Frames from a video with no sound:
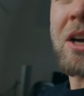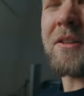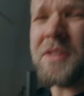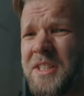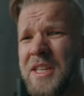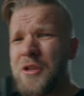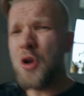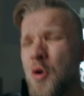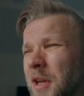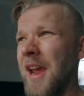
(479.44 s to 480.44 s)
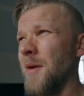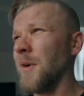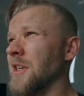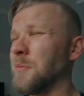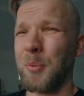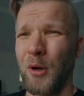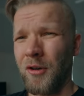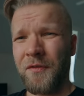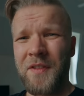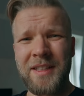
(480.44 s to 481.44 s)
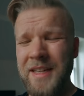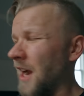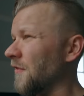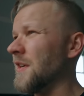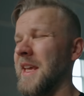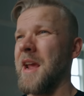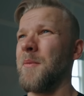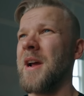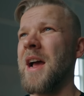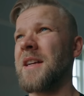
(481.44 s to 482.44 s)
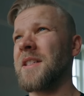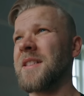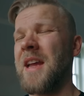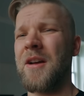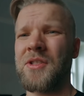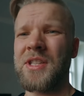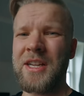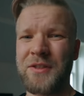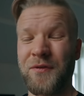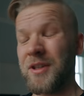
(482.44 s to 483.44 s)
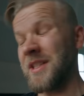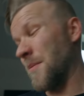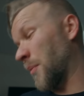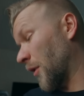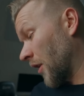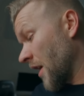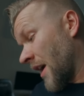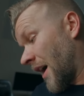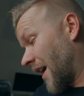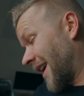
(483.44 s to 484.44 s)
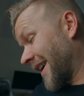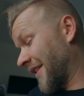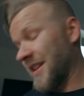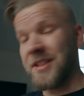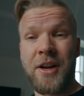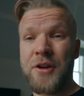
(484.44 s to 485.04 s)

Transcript: Obviously, no camera is perfect. Every camera has its downsides. For example, it's got